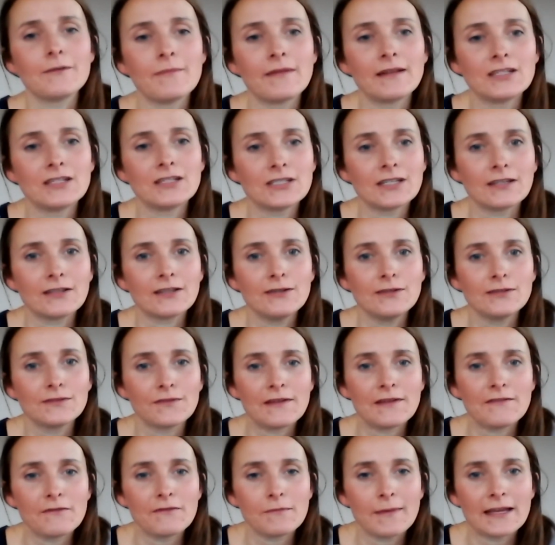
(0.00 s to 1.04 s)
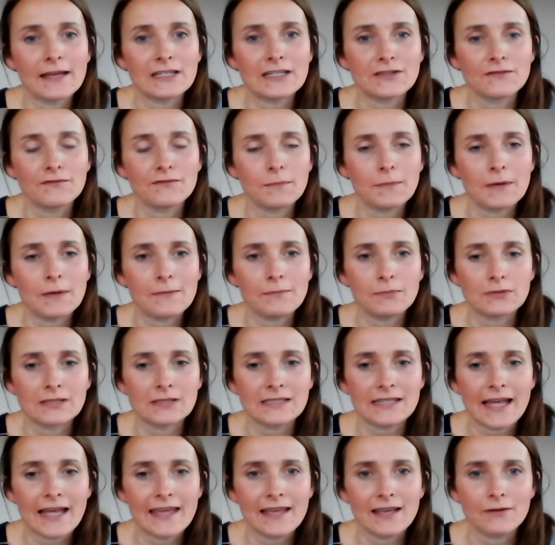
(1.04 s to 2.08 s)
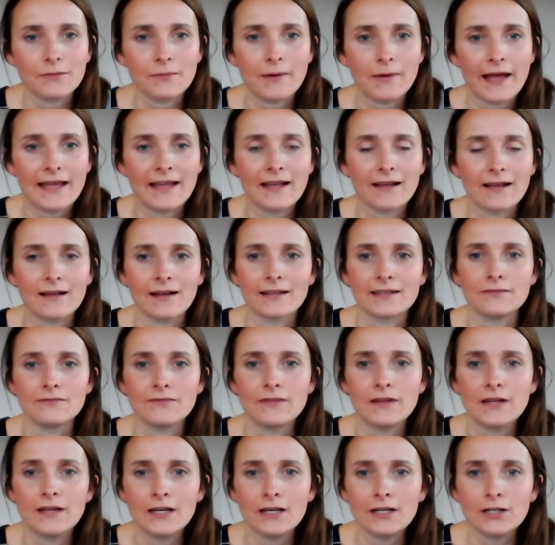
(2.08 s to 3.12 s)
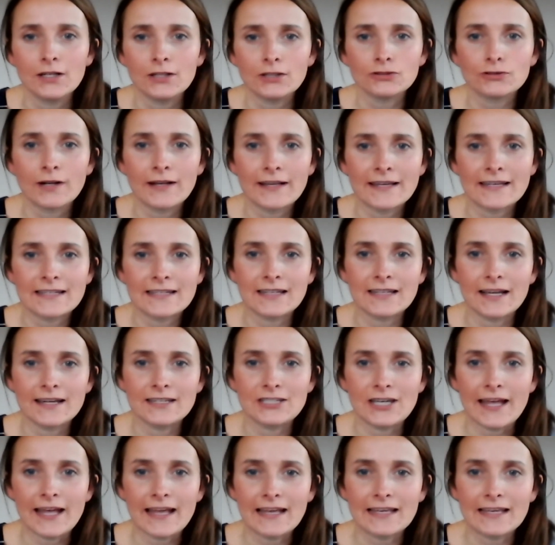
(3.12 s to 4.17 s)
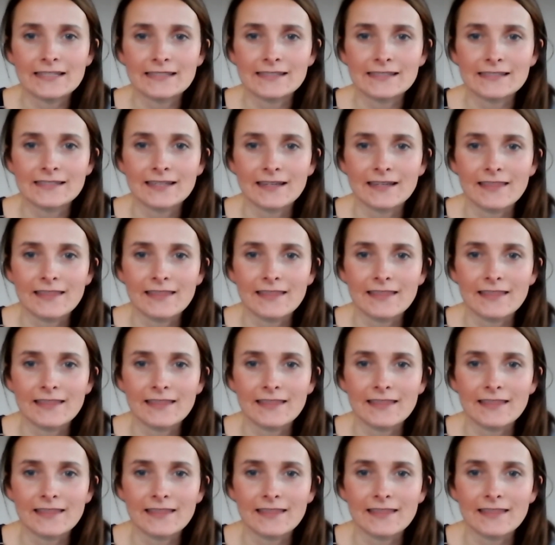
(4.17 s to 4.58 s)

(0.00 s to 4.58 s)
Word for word: much useful information for people to take away and kind of try and digest.